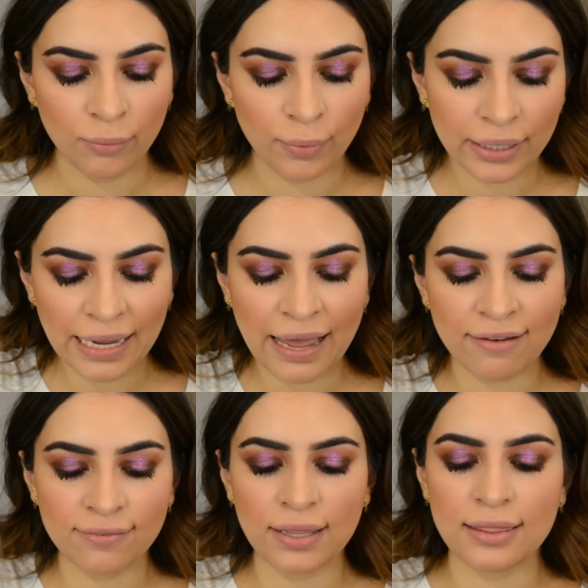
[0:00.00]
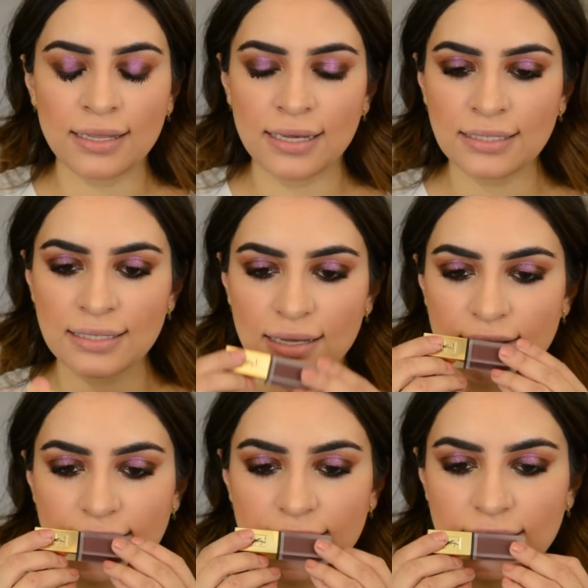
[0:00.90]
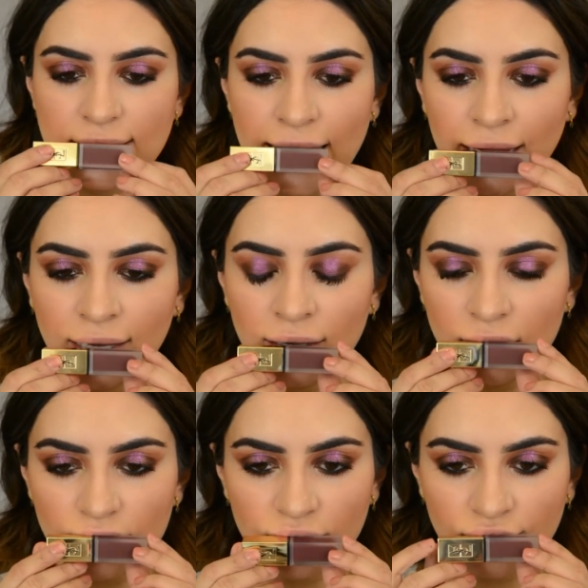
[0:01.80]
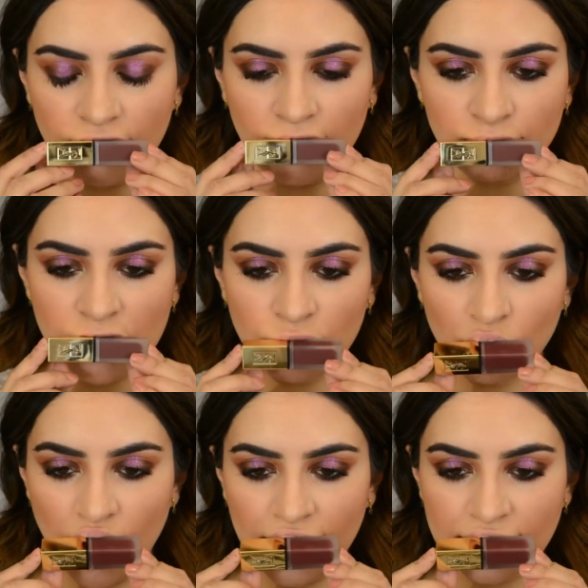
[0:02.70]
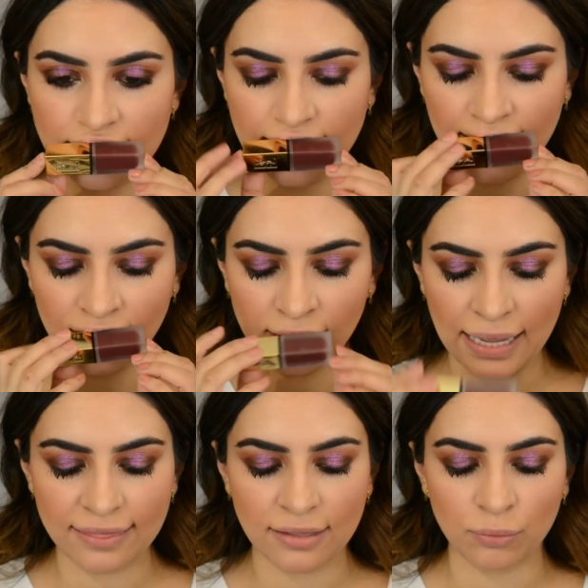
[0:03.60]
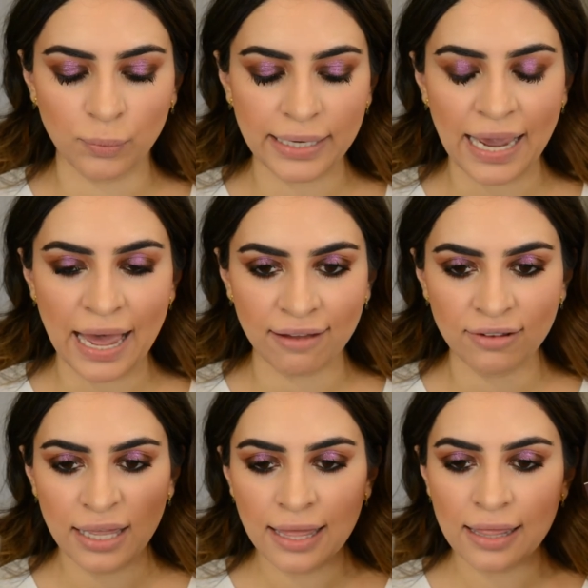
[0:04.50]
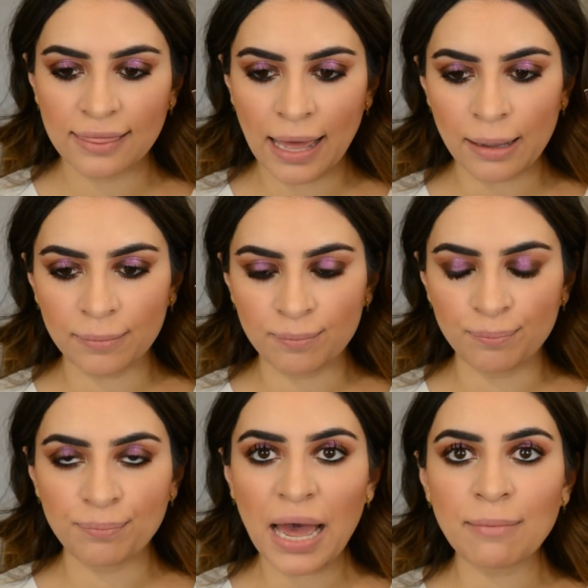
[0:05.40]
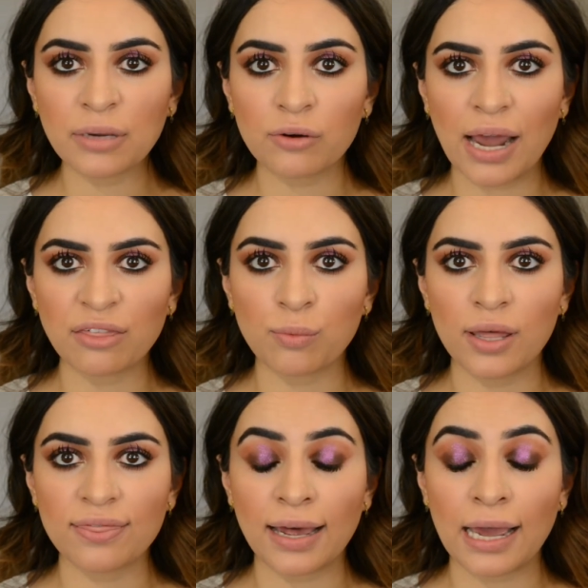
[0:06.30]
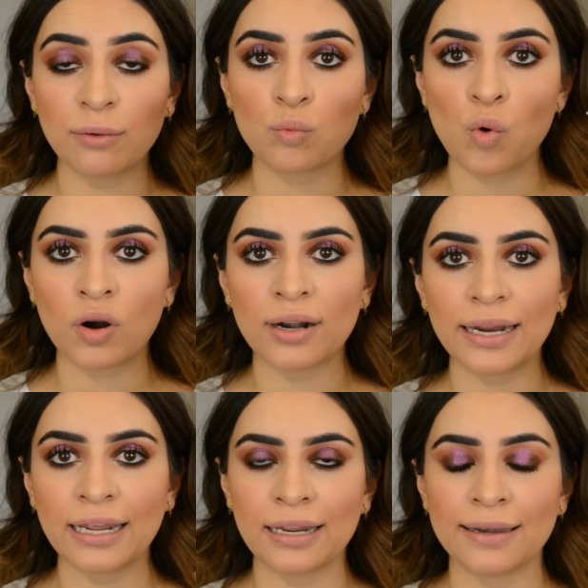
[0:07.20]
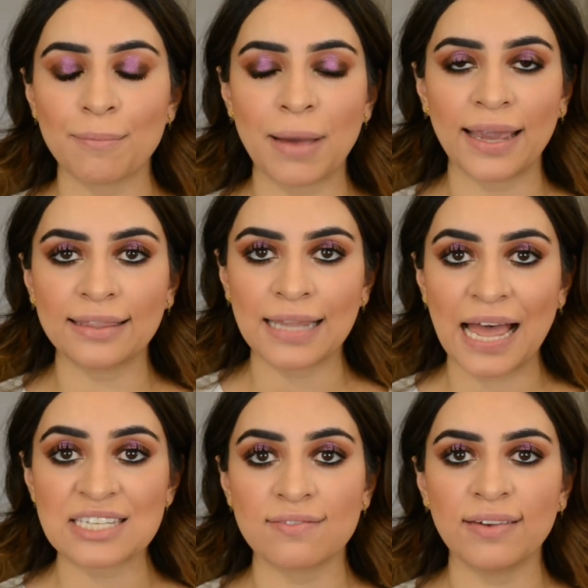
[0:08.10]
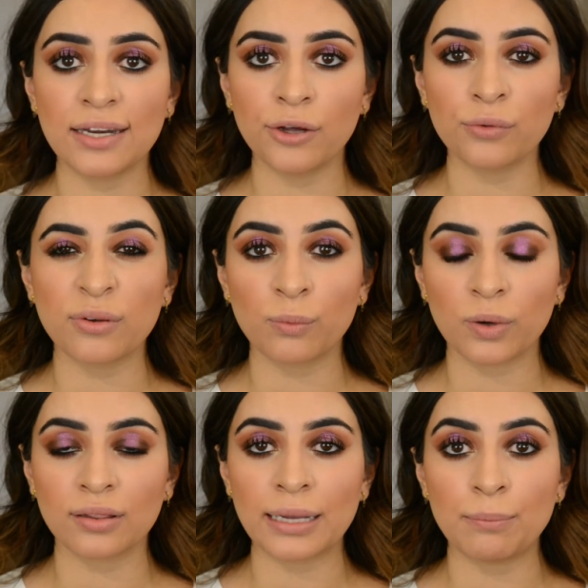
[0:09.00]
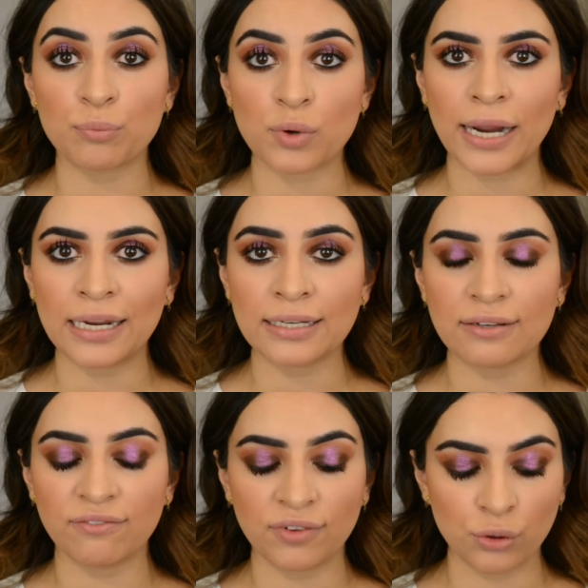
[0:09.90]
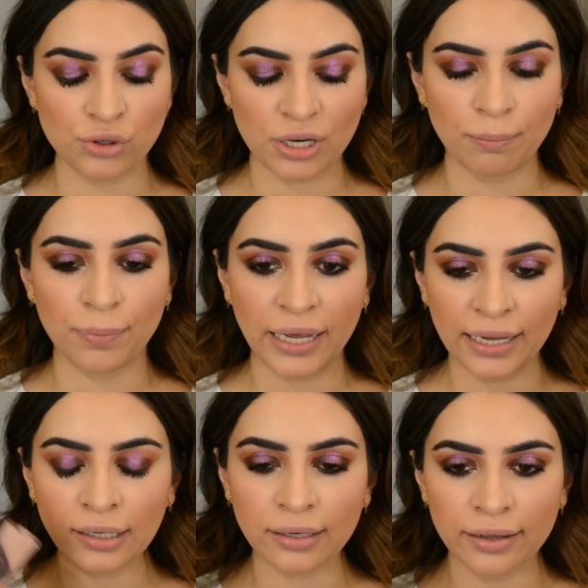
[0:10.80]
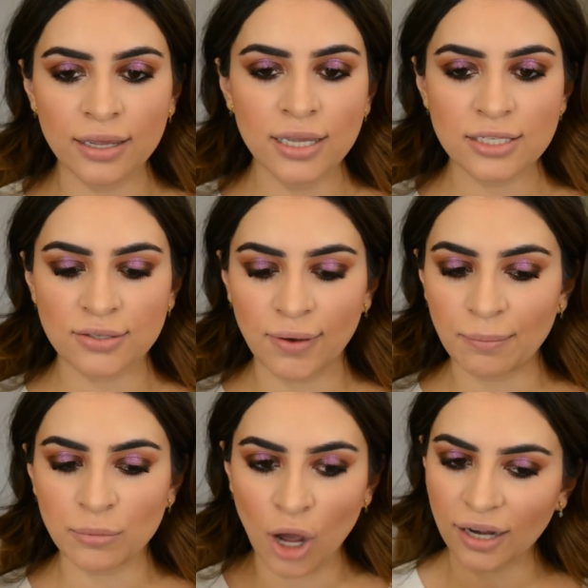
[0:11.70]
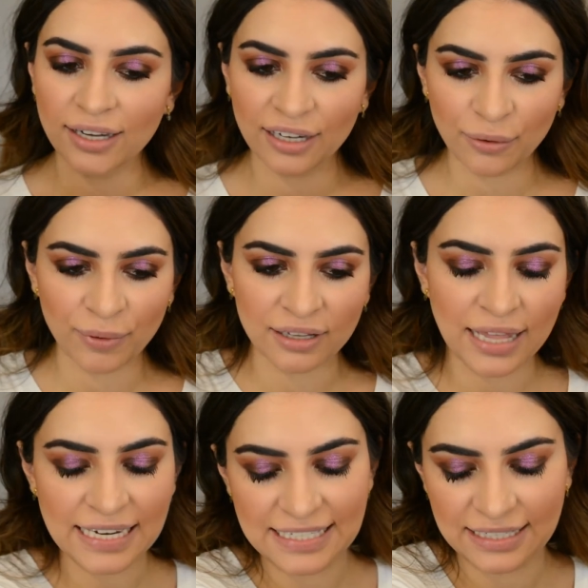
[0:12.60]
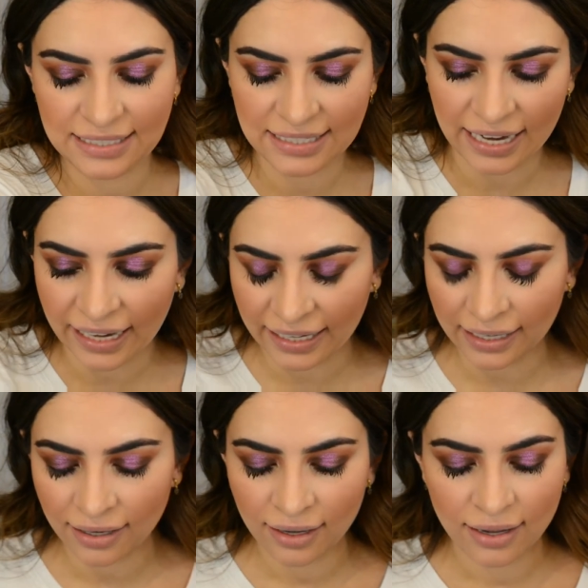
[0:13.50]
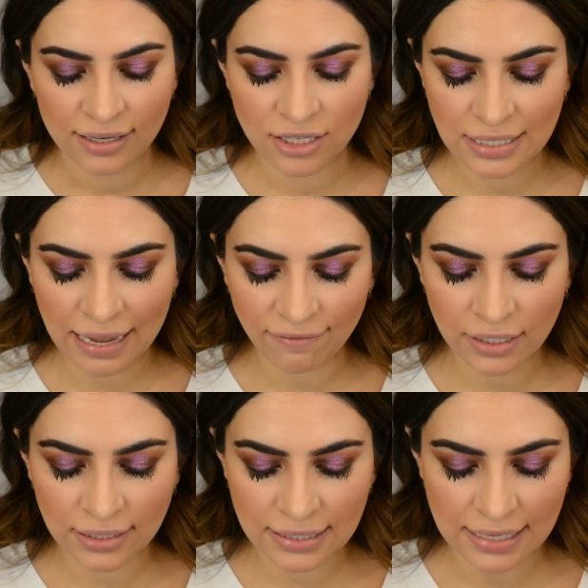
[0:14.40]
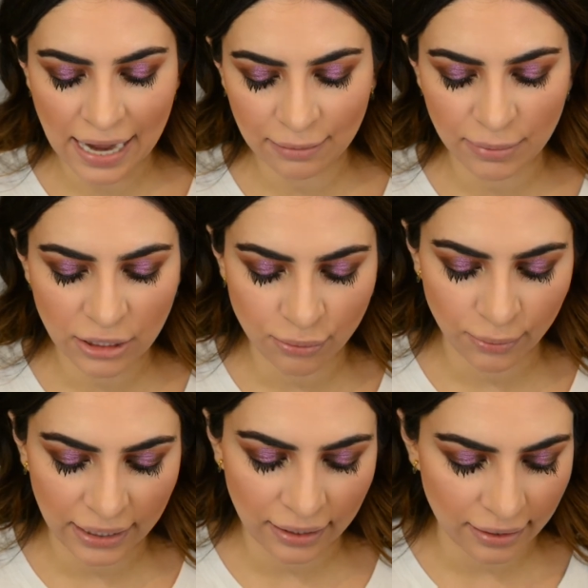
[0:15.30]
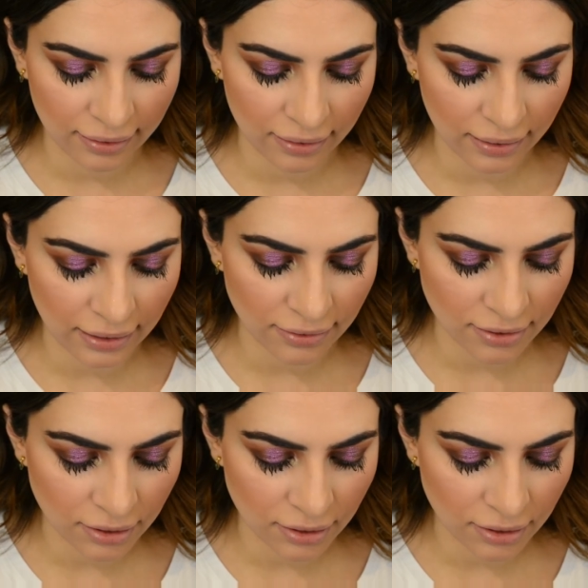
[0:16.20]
We have this Stain from YSL, and then we have that Pat Mcgrath one that I wore in my last video, the really bright fuchsia pink. So I'm not gonna wear that today, Just have to decide between these